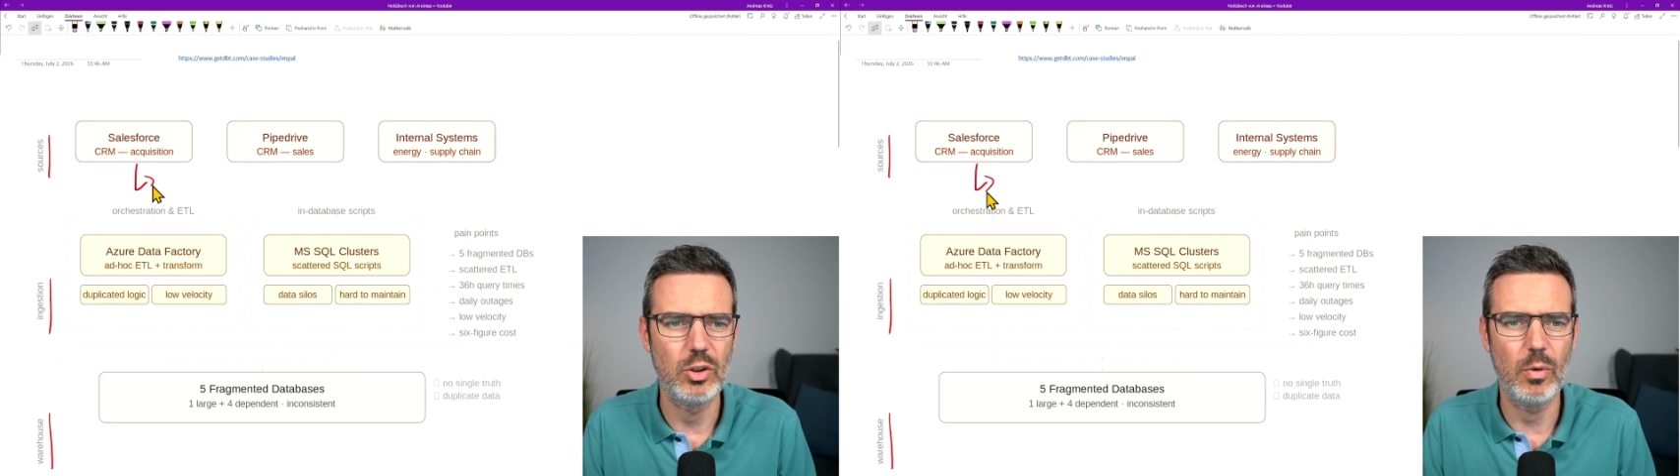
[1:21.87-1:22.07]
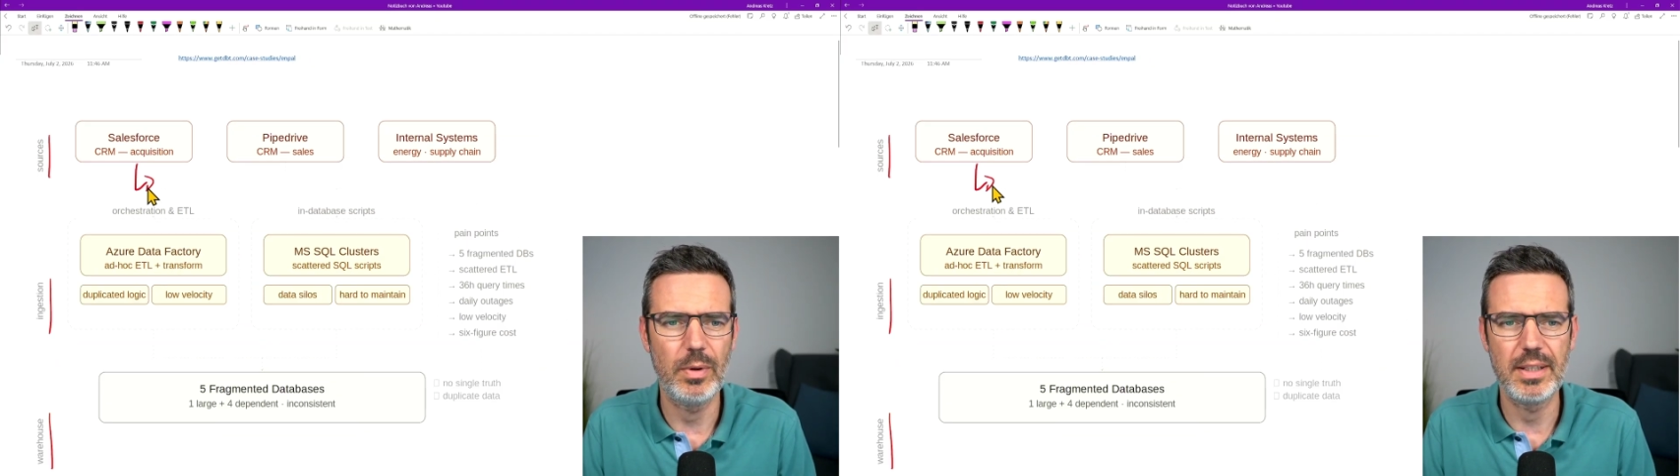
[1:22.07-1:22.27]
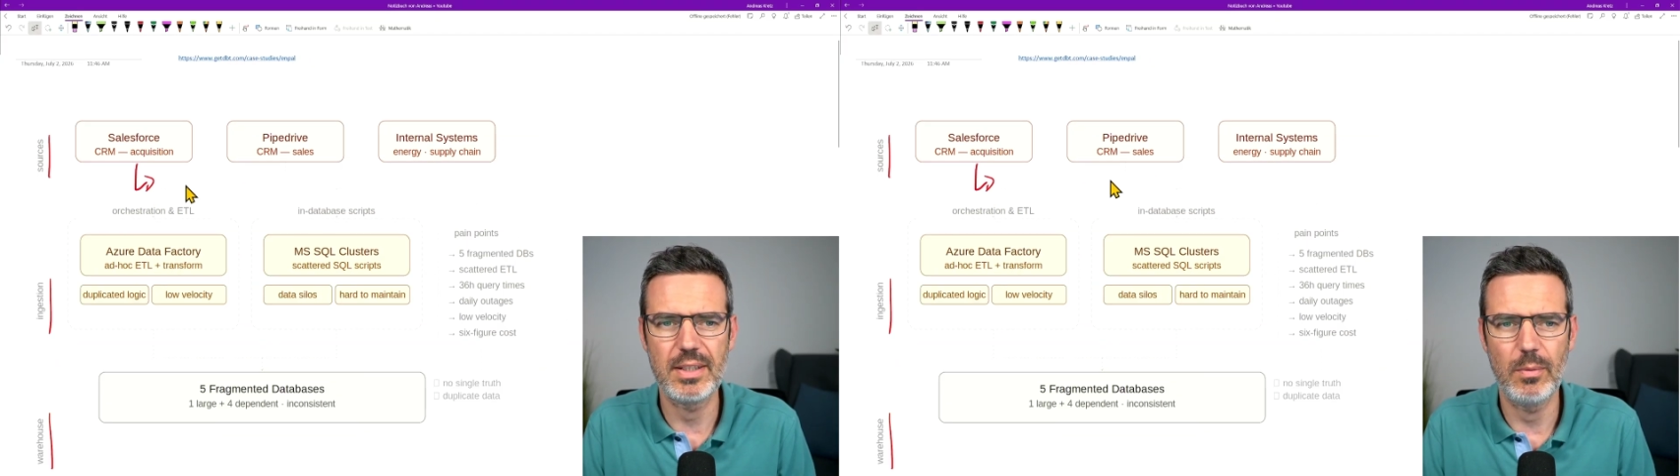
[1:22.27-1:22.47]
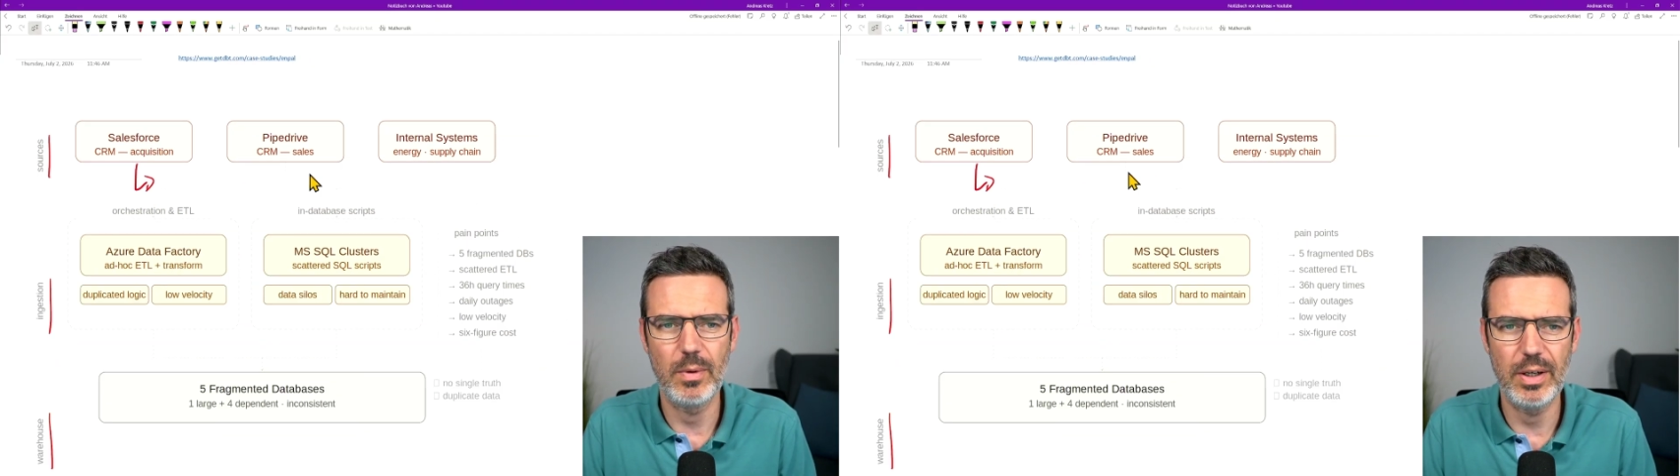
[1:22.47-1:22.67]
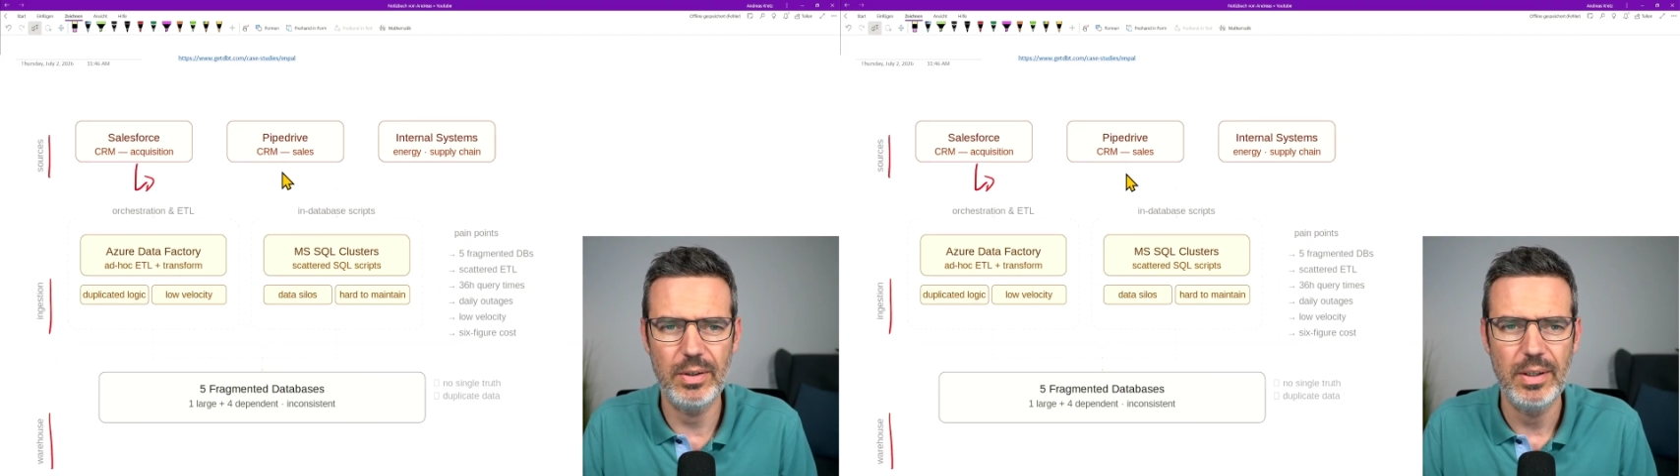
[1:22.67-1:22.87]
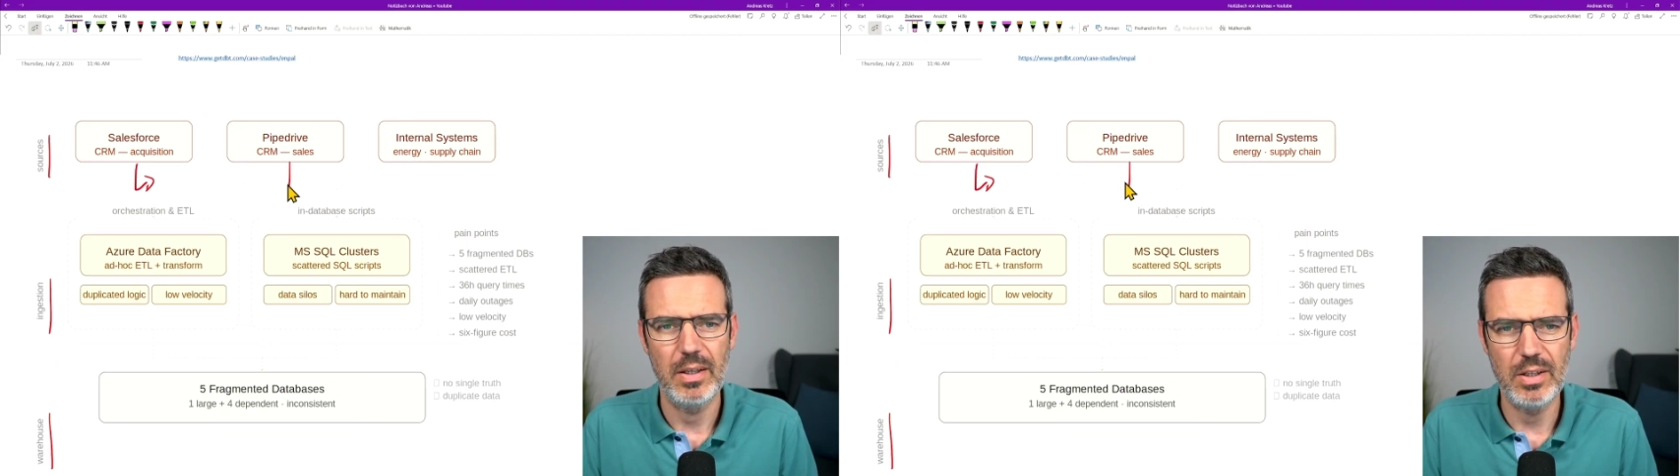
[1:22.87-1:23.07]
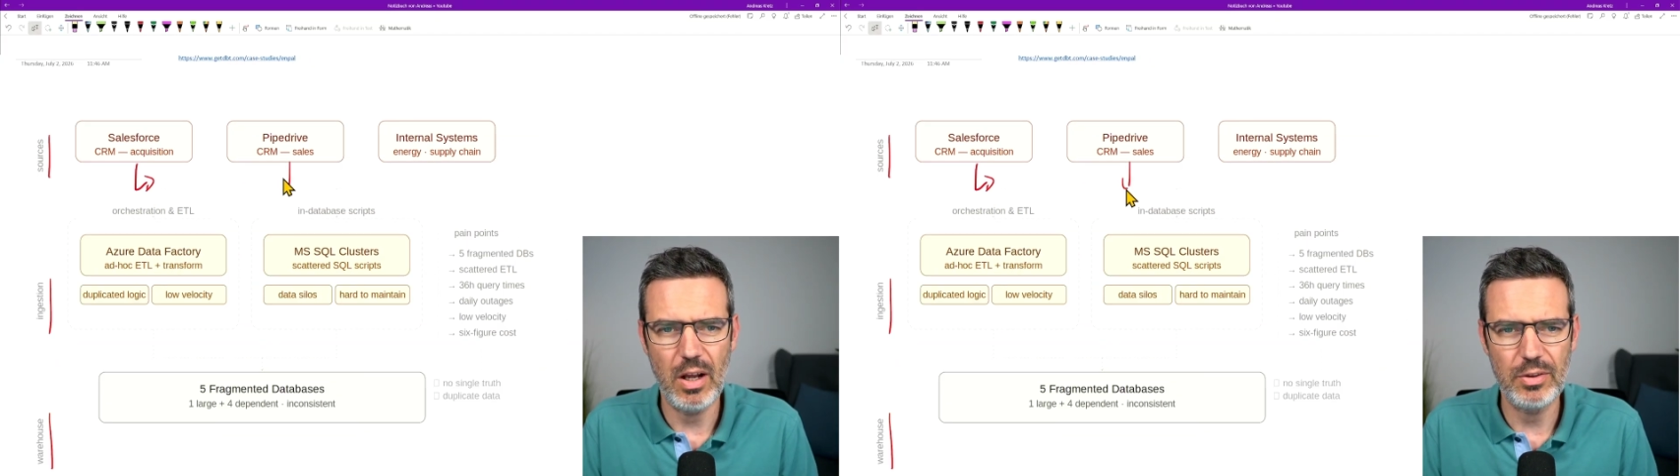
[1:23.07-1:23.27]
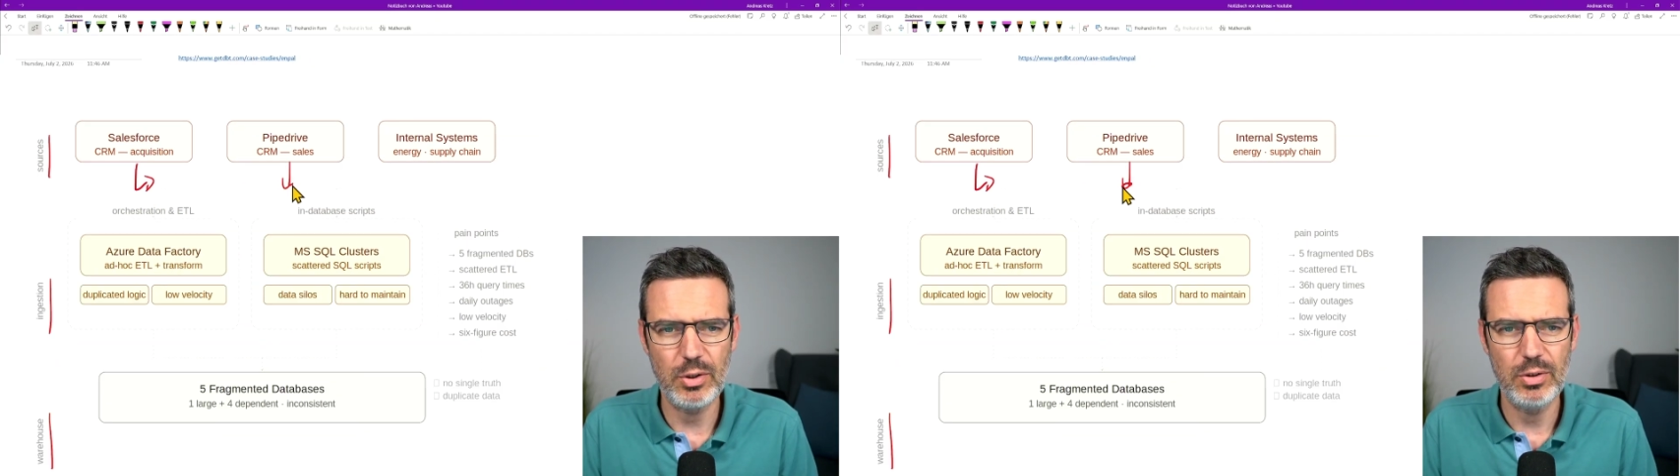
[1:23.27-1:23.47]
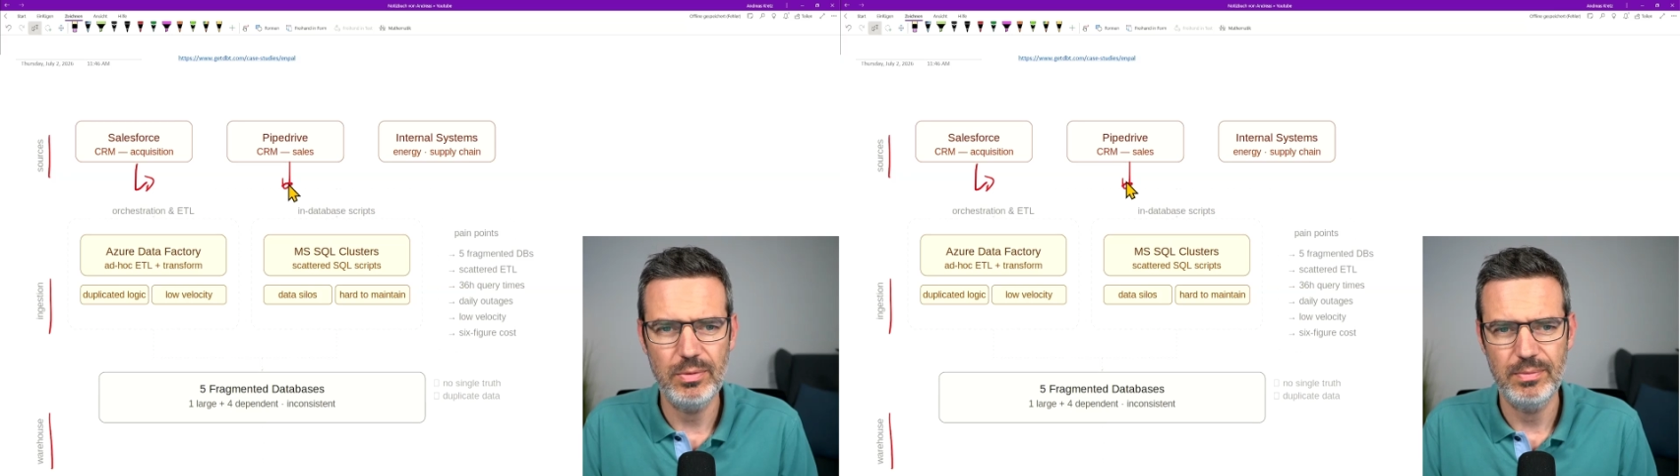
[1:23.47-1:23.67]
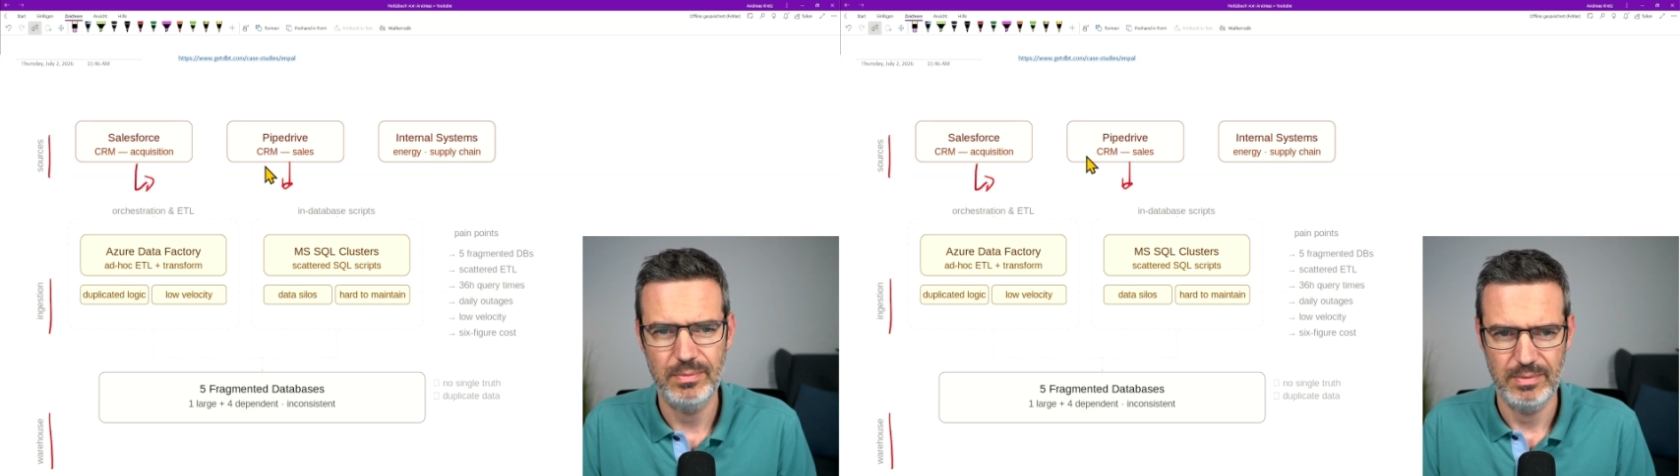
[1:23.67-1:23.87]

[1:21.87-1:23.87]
going somewhere. Another